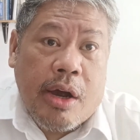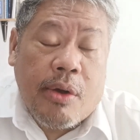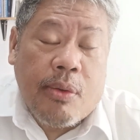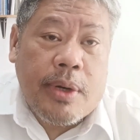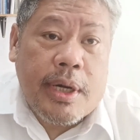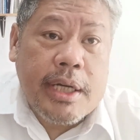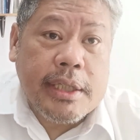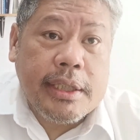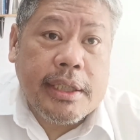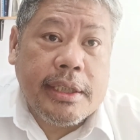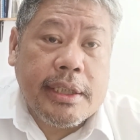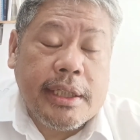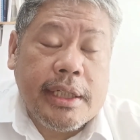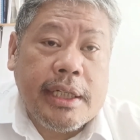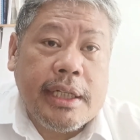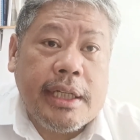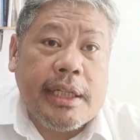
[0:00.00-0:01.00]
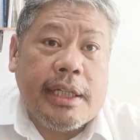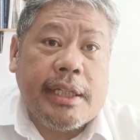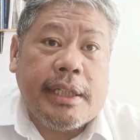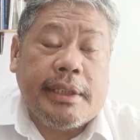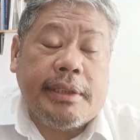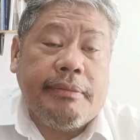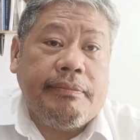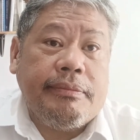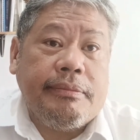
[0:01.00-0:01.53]
what
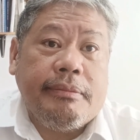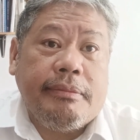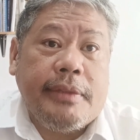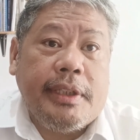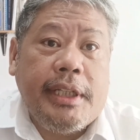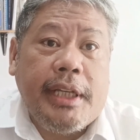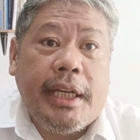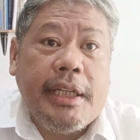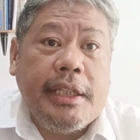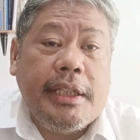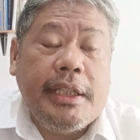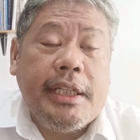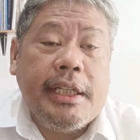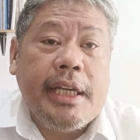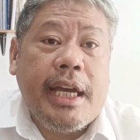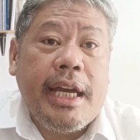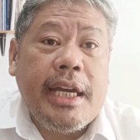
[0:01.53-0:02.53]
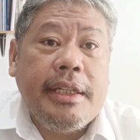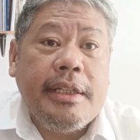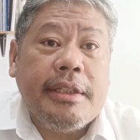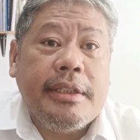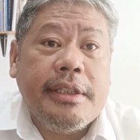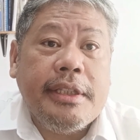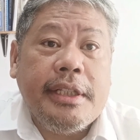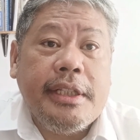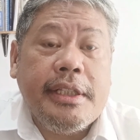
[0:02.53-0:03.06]
EAD
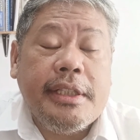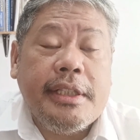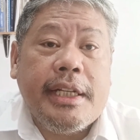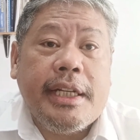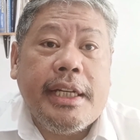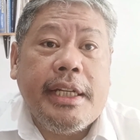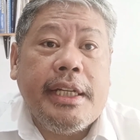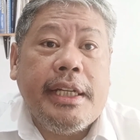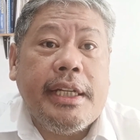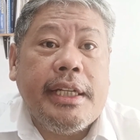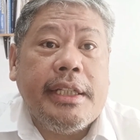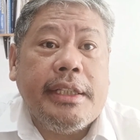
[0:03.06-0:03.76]
handles is the